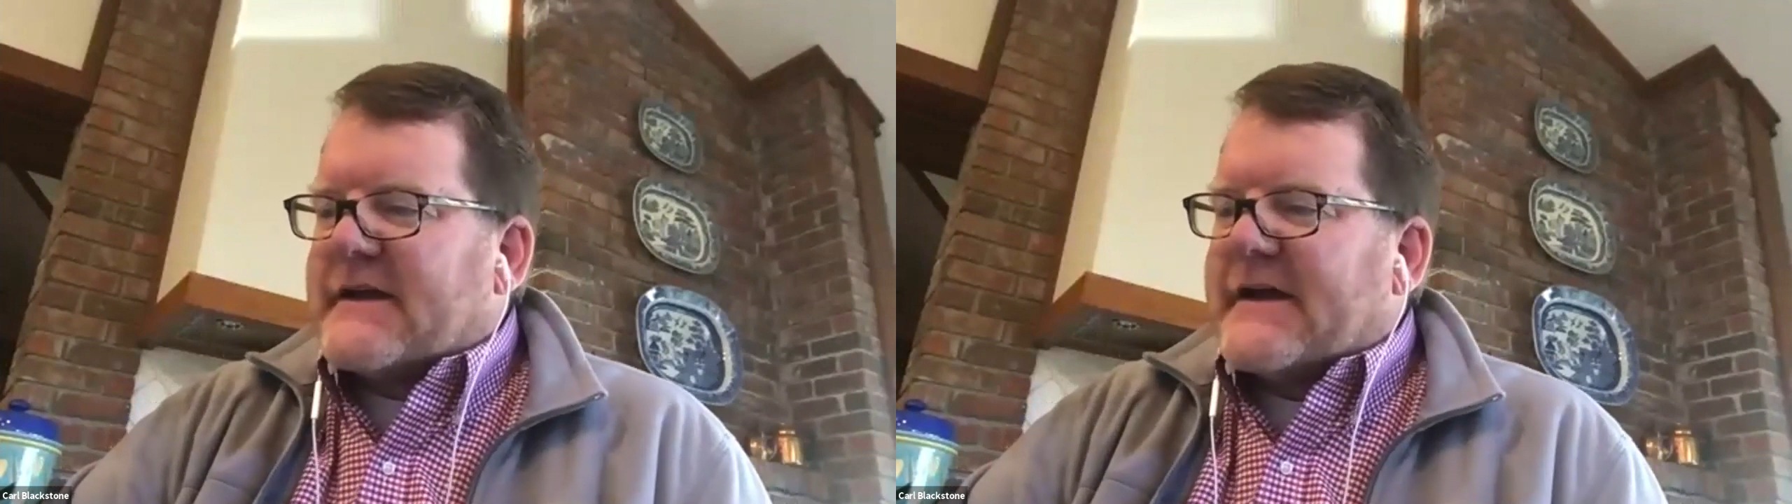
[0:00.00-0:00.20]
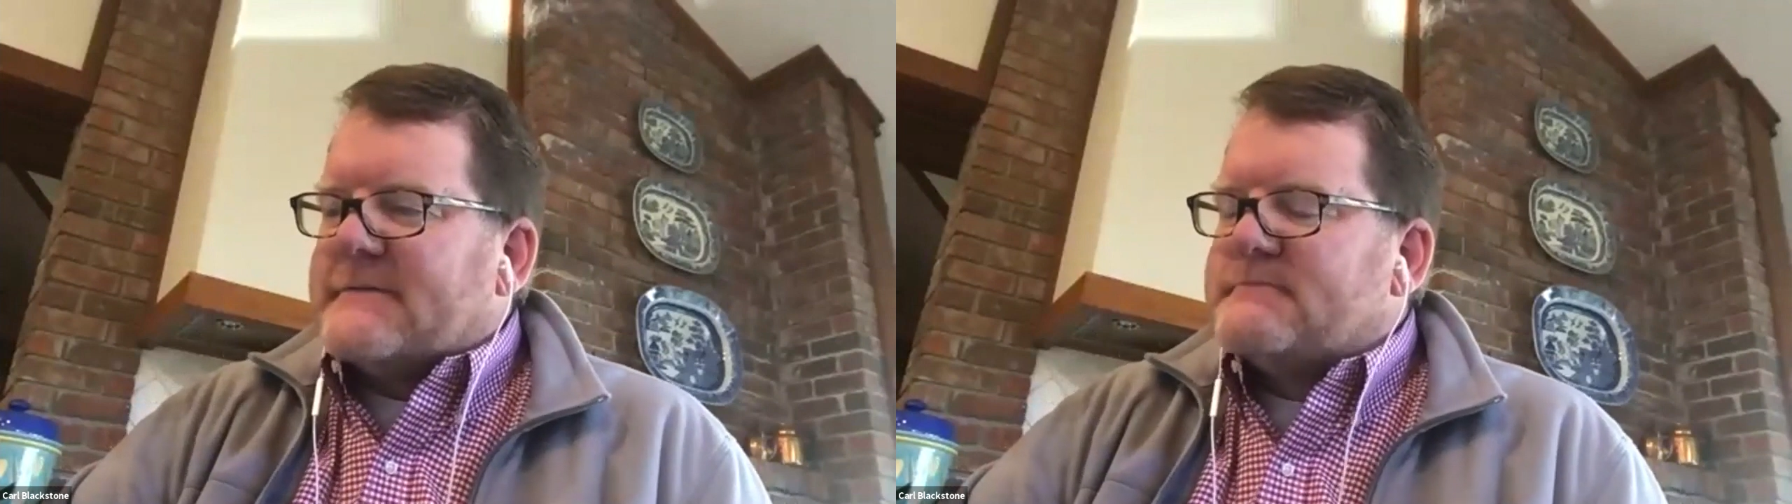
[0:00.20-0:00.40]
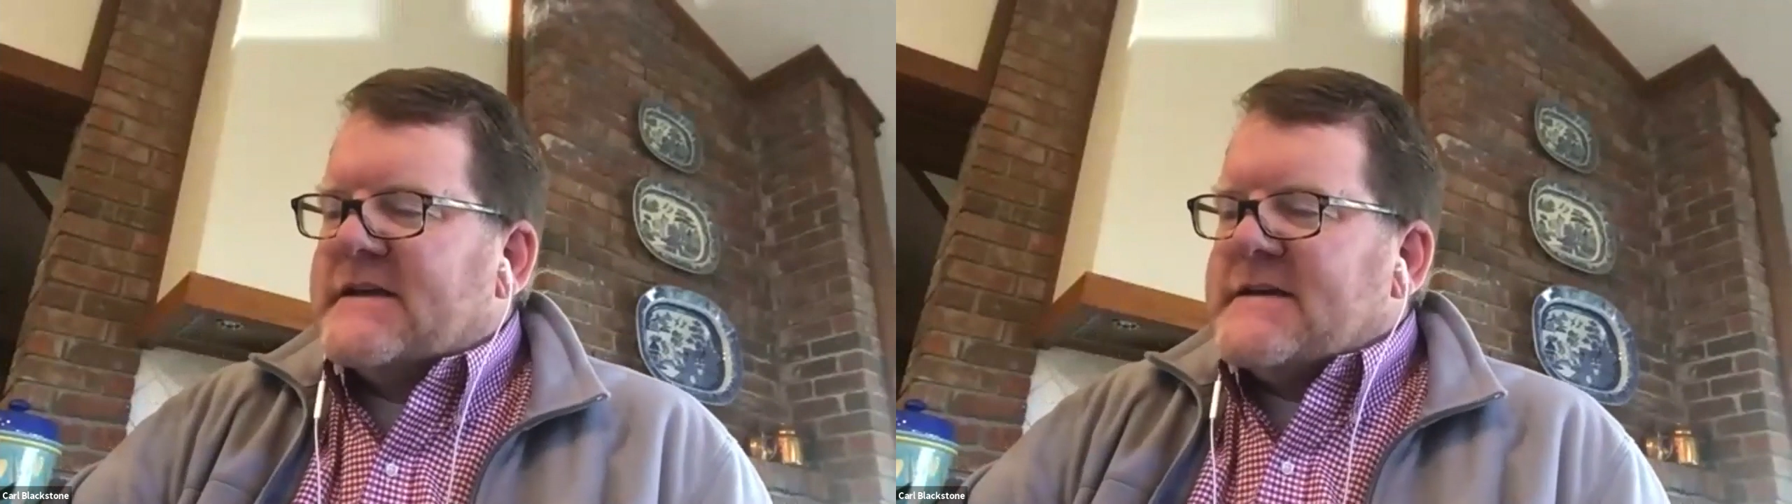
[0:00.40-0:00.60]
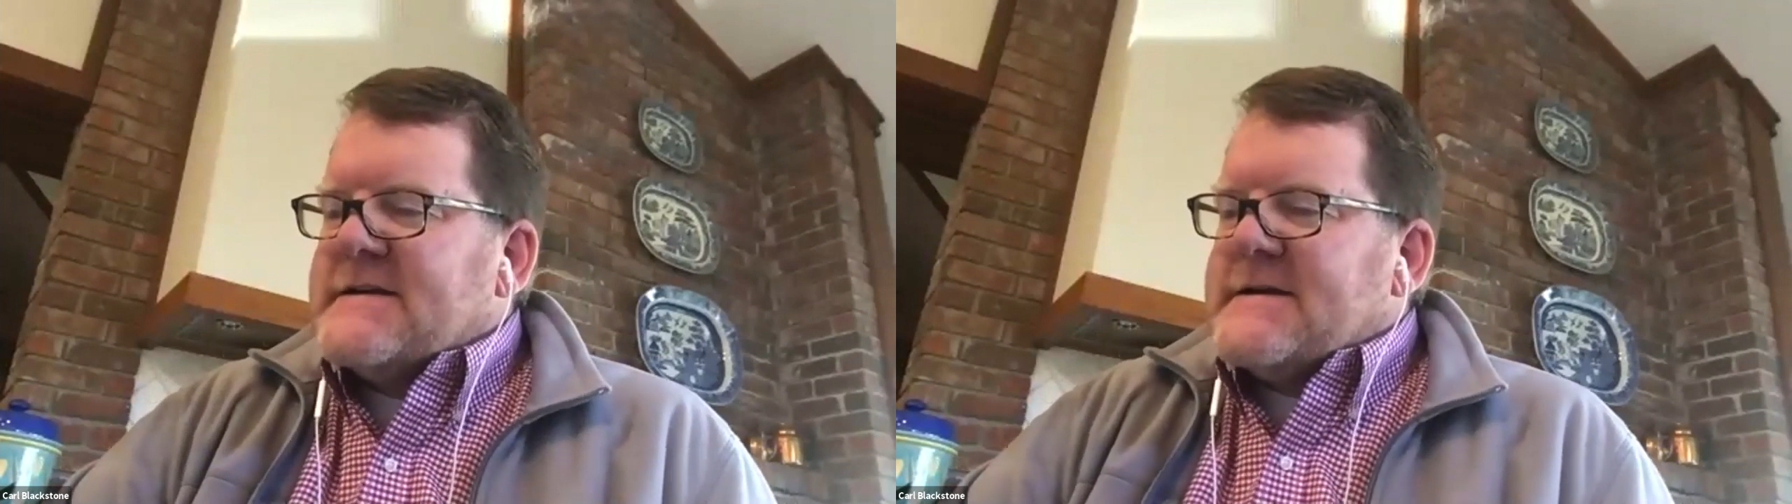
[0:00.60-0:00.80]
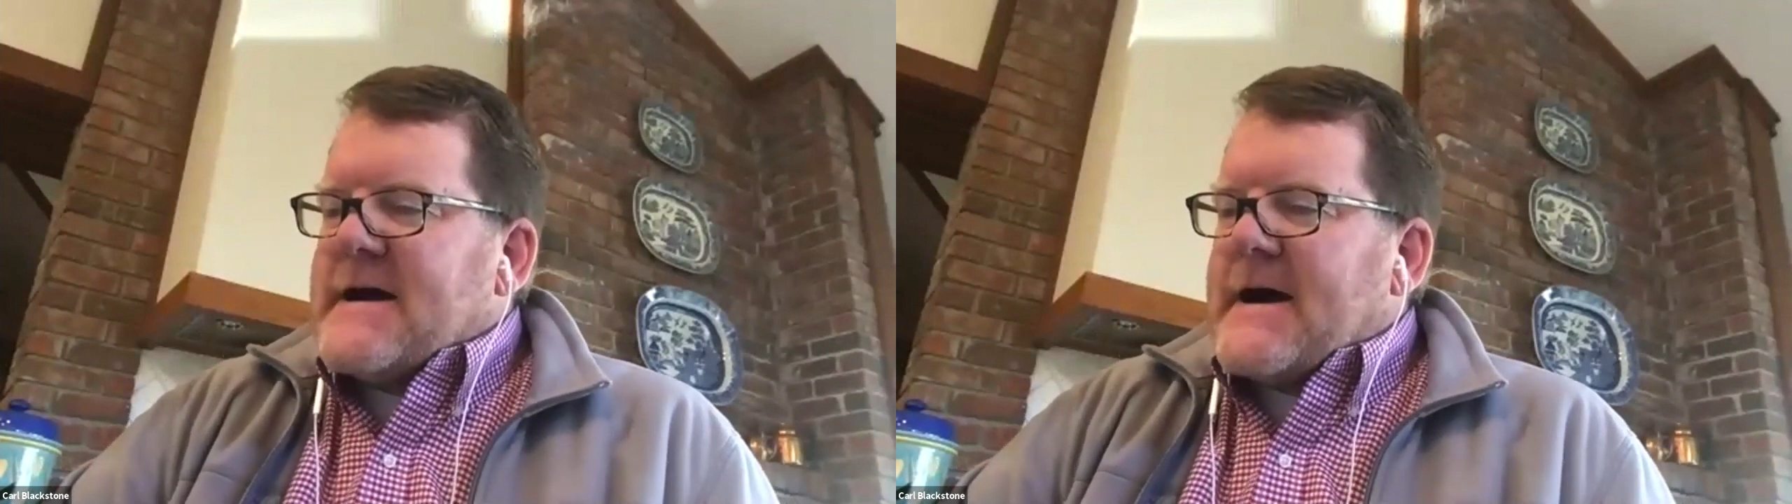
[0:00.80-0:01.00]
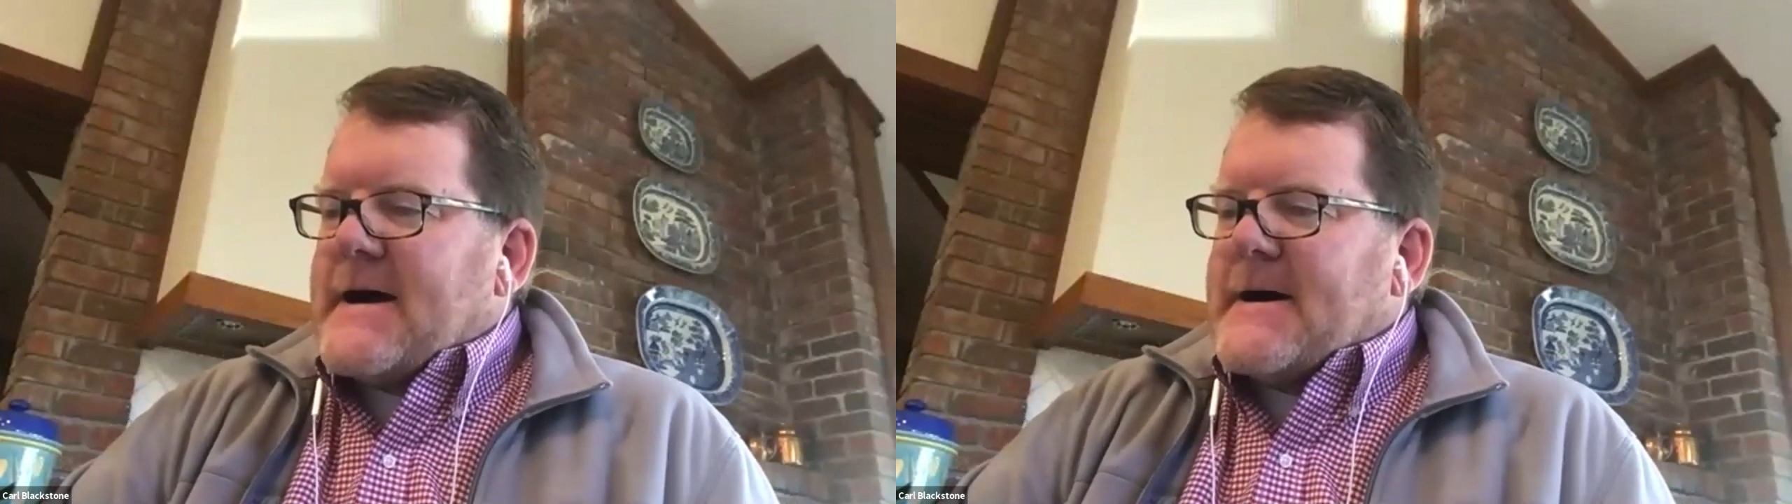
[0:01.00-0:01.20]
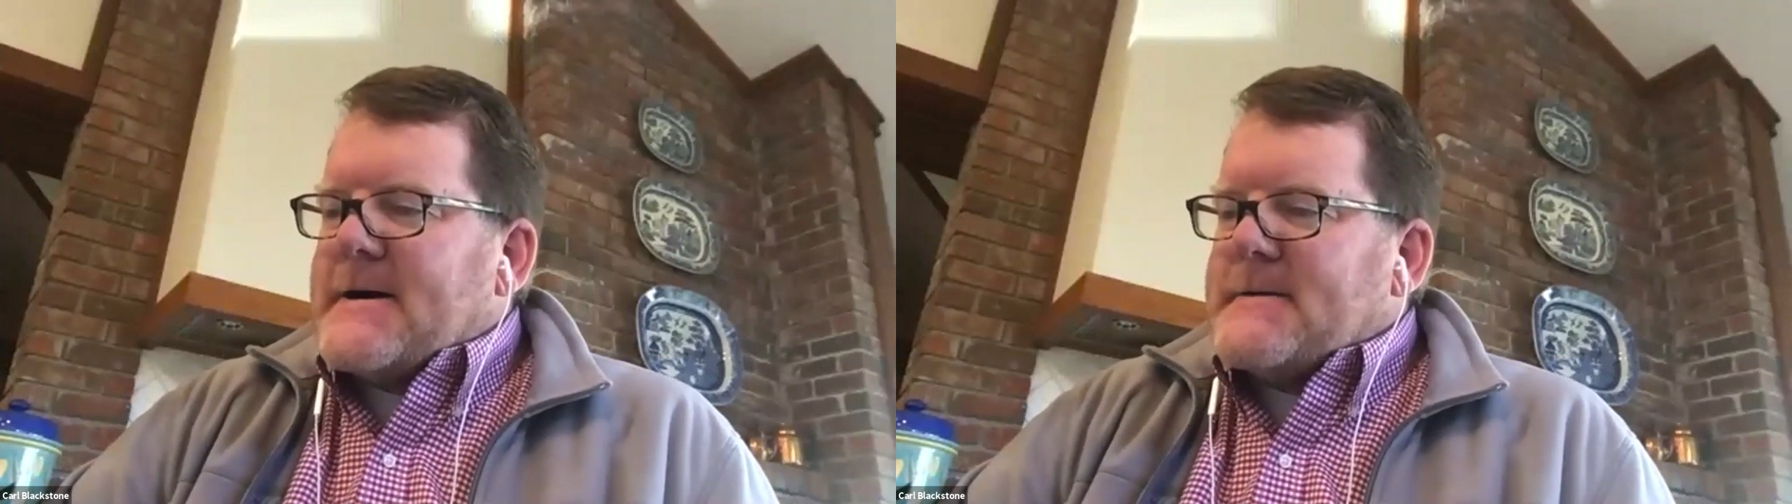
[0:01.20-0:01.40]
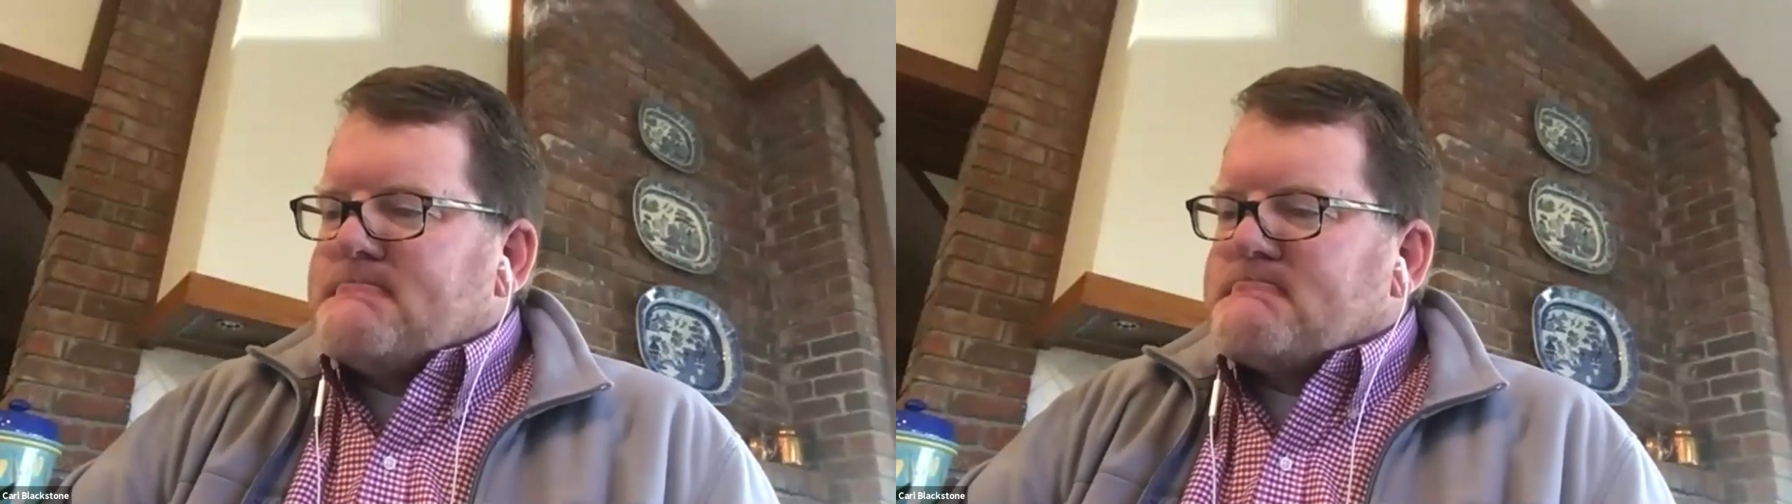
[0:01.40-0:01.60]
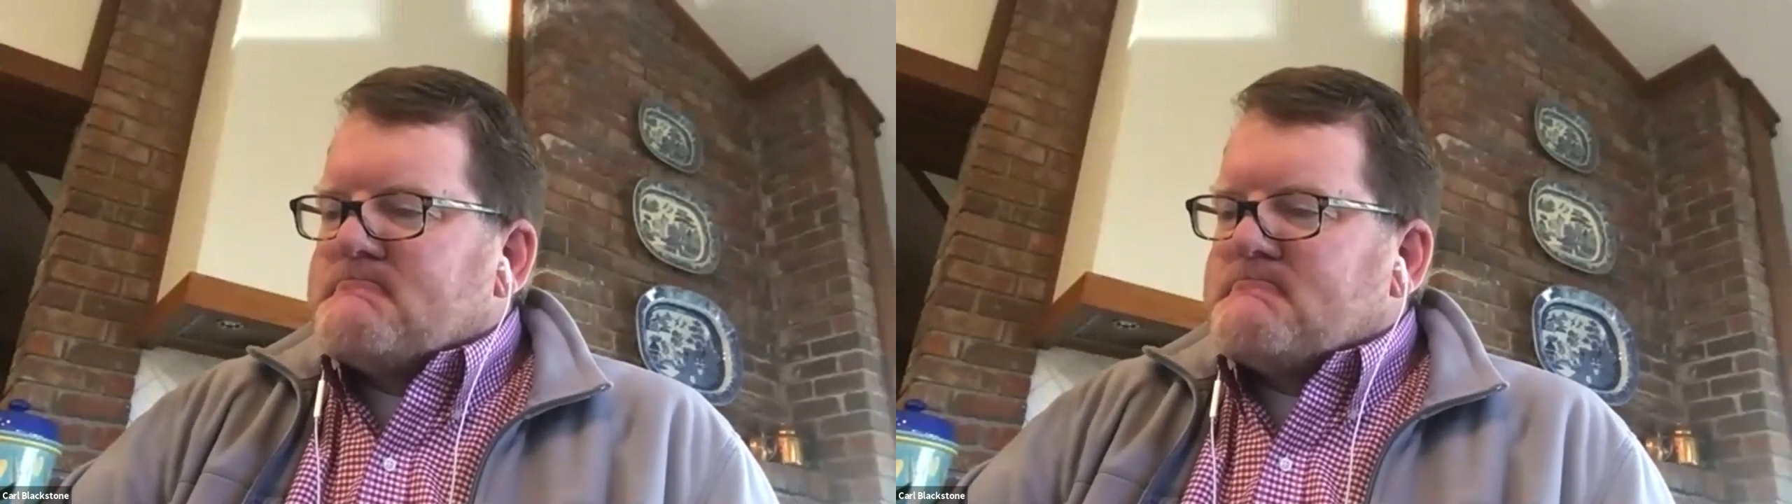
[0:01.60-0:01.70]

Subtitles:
that. All